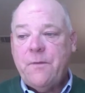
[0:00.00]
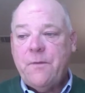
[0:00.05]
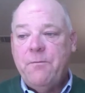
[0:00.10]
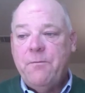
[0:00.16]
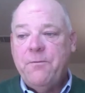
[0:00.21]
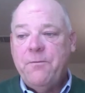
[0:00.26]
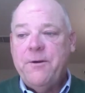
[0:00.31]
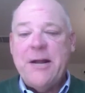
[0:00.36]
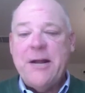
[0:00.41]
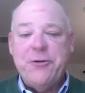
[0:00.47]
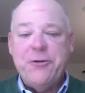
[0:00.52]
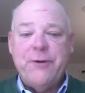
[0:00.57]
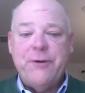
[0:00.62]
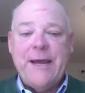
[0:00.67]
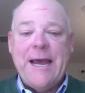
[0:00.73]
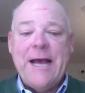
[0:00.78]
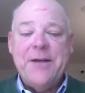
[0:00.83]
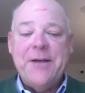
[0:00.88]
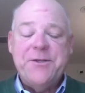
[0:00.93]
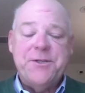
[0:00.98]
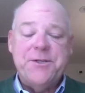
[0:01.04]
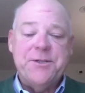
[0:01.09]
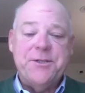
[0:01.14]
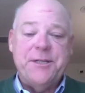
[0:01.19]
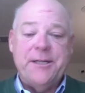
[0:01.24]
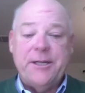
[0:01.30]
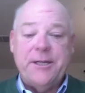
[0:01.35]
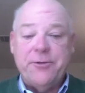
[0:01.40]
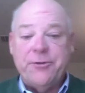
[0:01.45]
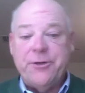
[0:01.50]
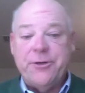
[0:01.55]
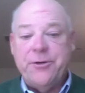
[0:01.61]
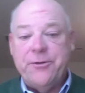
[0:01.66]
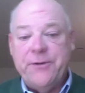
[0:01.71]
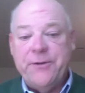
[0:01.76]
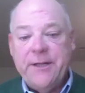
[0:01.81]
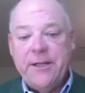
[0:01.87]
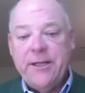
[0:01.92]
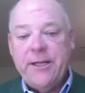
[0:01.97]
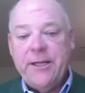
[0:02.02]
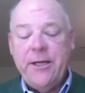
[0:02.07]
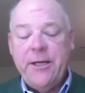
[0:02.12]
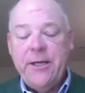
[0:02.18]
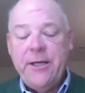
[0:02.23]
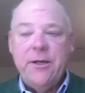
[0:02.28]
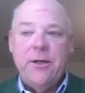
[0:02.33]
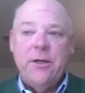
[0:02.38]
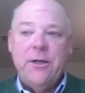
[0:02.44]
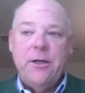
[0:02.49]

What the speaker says: natural gas is the electric utility.